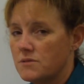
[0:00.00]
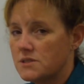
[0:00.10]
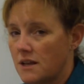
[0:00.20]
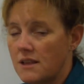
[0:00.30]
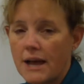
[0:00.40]

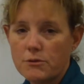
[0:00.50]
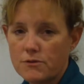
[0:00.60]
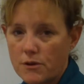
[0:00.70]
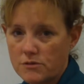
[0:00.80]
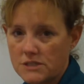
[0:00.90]
sunlight
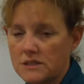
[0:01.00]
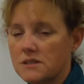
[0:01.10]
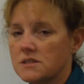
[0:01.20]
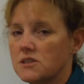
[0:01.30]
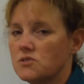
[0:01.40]
with
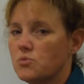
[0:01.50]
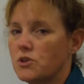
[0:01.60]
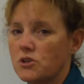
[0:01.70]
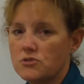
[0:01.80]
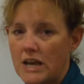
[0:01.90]
photosynthesis,
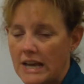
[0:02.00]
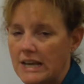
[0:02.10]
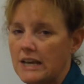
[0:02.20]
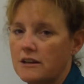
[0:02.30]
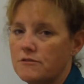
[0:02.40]
whether you're
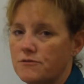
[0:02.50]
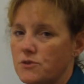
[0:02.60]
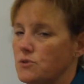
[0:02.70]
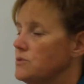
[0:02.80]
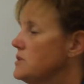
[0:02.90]
taking in
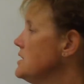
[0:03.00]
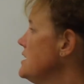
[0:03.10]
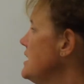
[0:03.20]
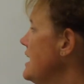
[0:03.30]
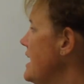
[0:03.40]
food,
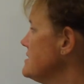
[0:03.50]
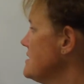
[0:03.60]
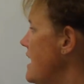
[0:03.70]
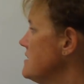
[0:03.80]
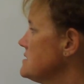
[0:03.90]
it has
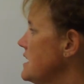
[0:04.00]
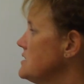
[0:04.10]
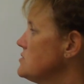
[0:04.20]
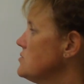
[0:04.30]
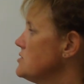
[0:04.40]
an
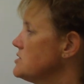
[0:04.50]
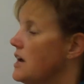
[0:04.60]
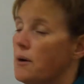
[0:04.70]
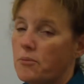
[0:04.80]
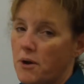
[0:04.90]
outside source to
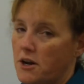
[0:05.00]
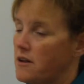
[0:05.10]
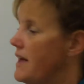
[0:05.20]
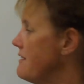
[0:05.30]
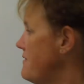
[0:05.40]
help run
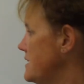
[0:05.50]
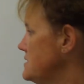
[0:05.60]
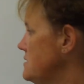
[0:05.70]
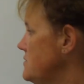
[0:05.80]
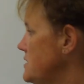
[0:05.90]
our life
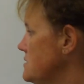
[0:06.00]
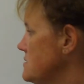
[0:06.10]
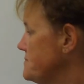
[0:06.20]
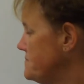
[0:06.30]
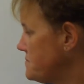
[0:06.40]

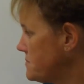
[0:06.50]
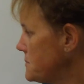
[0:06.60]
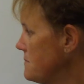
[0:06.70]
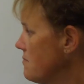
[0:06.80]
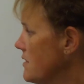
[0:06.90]
activities.
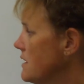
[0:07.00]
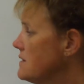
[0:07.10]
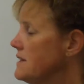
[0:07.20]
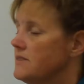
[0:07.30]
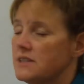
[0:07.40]

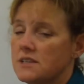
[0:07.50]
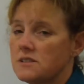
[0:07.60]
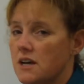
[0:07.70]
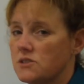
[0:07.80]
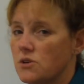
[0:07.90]
Living
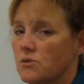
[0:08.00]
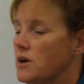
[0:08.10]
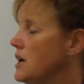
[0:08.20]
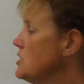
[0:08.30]
things also